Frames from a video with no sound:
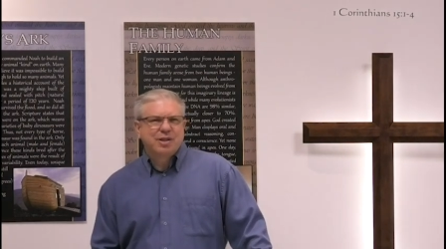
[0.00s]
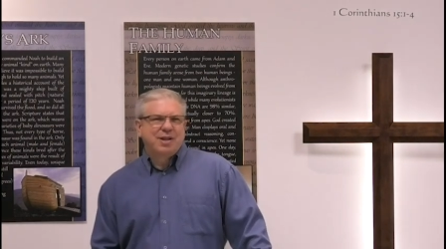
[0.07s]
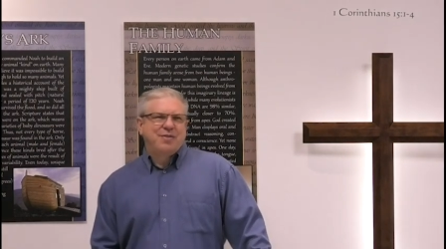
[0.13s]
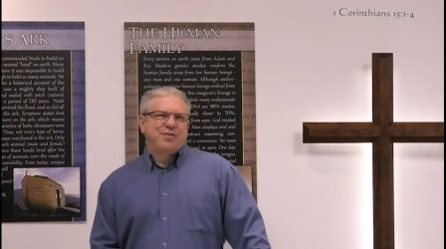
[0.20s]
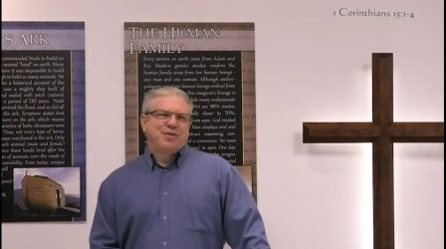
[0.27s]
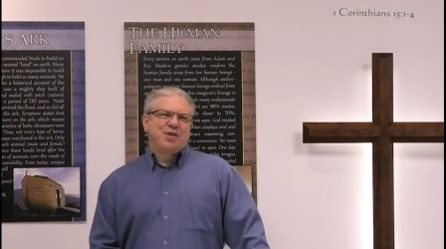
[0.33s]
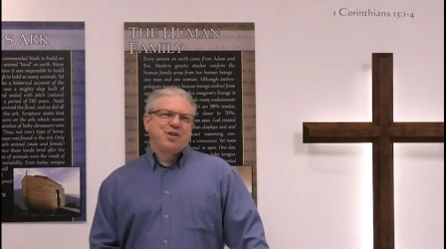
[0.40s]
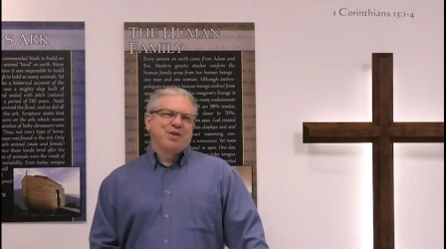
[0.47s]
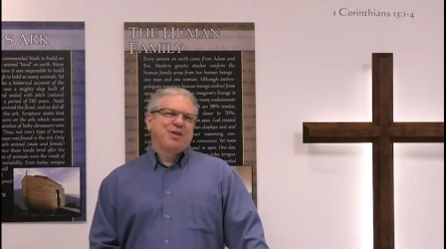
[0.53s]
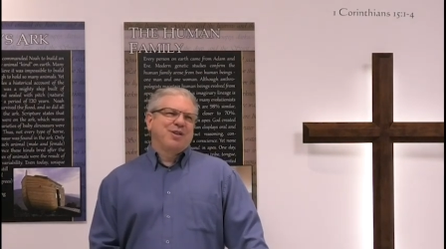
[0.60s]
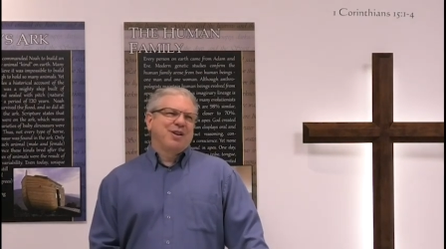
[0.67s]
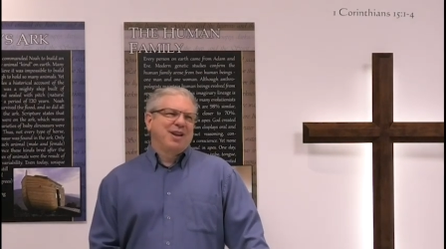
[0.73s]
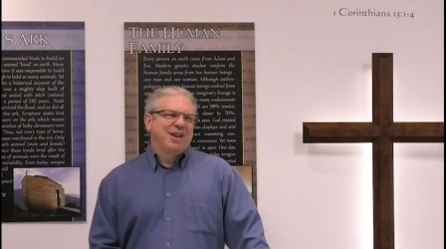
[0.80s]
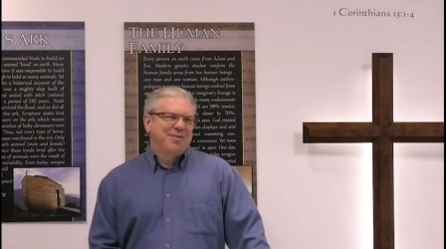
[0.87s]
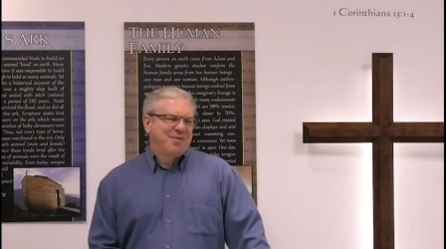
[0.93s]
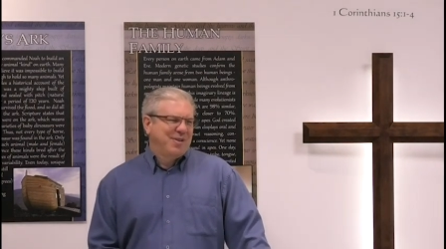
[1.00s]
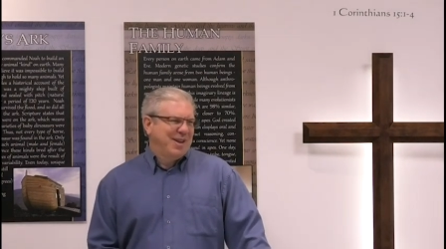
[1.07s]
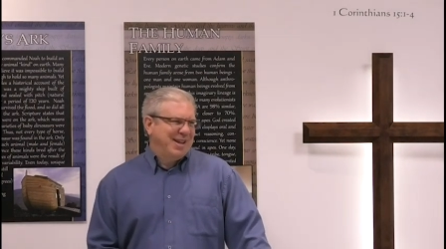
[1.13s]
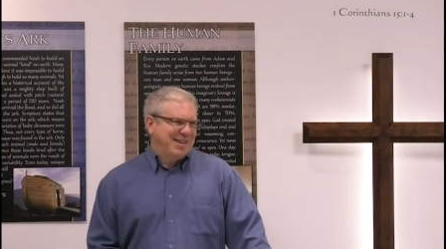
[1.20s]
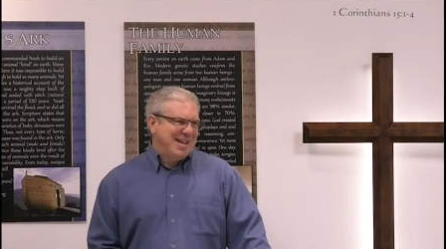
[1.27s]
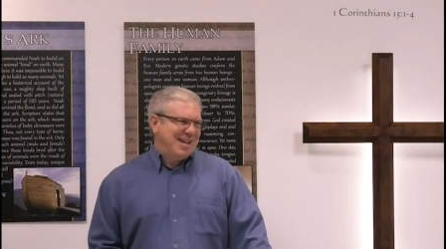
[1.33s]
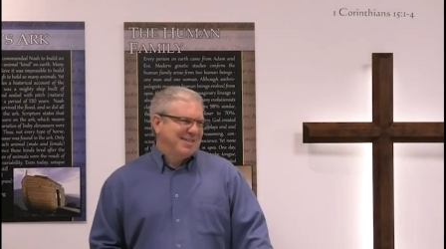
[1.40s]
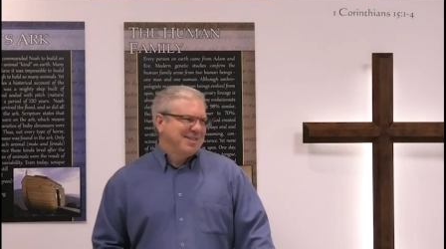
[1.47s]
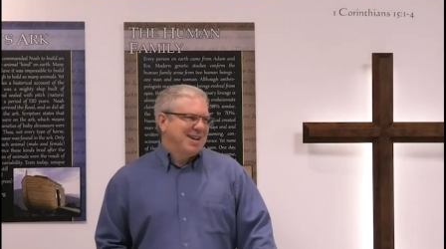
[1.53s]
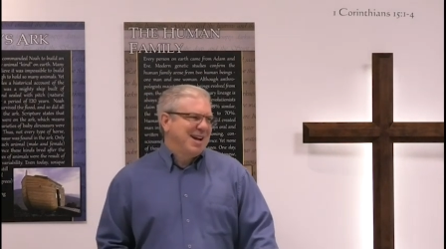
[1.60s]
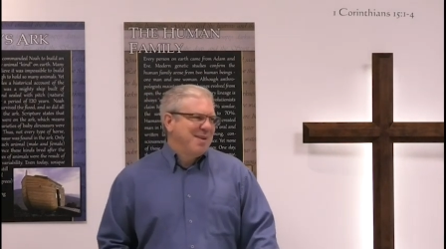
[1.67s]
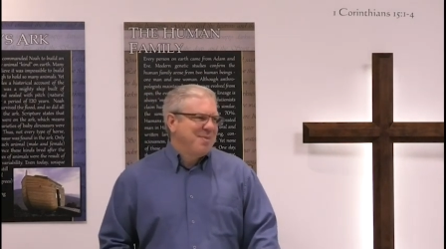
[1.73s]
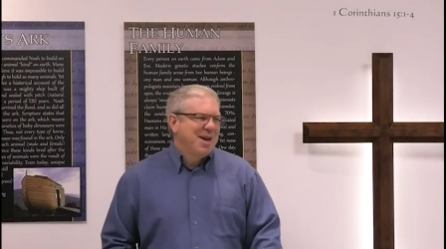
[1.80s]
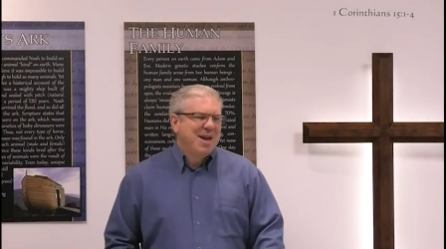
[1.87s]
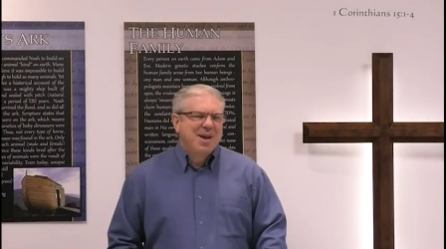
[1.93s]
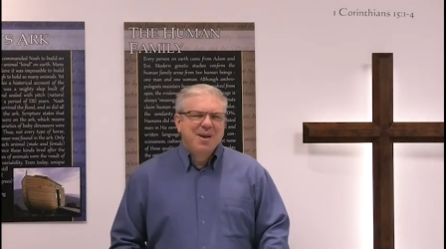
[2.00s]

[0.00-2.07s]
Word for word: sleeve shirt at that time,